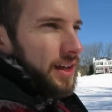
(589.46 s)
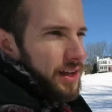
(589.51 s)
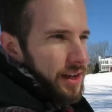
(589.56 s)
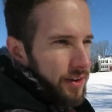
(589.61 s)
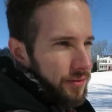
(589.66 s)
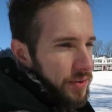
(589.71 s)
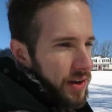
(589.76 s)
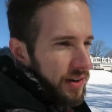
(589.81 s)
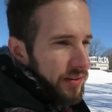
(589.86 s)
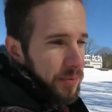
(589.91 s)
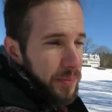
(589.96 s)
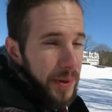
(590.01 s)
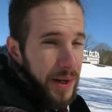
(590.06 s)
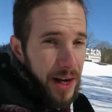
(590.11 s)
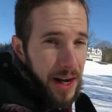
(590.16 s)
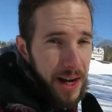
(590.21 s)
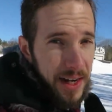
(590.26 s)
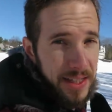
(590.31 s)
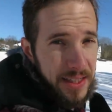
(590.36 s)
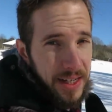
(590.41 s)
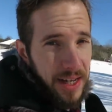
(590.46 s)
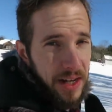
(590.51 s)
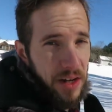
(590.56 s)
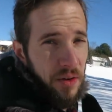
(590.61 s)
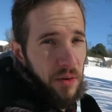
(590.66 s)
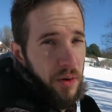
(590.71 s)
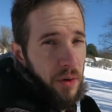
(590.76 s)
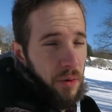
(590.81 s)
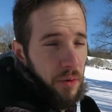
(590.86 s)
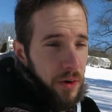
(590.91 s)
Yeah, I've never been ice
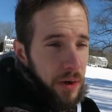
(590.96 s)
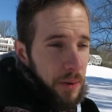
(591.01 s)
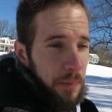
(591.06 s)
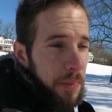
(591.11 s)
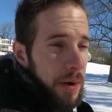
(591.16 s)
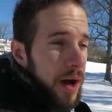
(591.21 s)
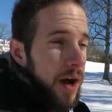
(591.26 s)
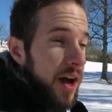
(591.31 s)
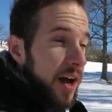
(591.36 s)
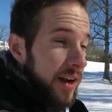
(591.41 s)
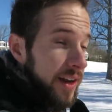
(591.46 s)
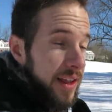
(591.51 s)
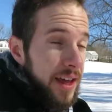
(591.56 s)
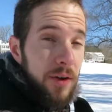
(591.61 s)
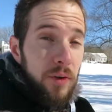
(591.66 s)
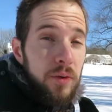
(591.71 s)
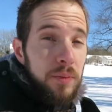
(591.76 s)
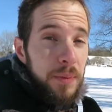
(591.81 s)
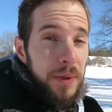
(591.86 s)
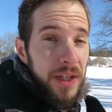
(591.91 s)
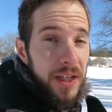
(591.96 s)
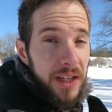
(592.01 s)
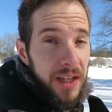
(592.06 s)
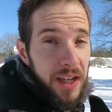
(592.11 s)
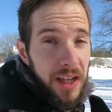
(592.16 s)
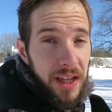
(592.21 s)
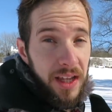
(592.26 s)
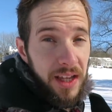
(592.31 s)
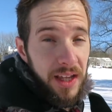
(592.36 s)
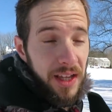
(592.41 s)
skating on a real pond. That would be
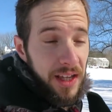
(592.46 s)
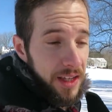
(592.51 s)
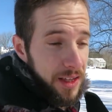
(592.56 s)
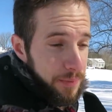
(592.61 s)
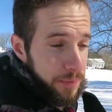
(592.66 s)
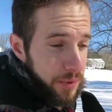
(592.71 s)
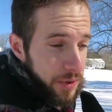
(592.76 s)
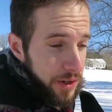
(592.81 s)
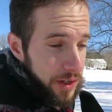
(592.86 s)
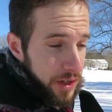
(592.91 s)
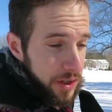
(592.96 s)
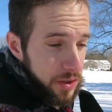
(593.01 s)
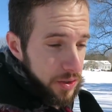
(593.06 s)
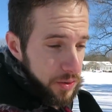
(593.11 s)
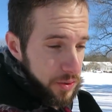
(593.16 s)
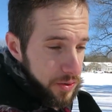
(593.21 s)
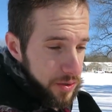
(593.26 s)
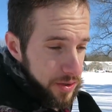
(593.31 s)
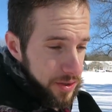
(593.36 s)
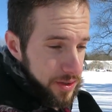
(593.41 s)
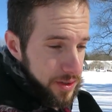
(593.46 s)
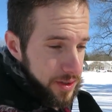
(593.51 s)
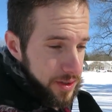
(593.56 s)
pretty cool.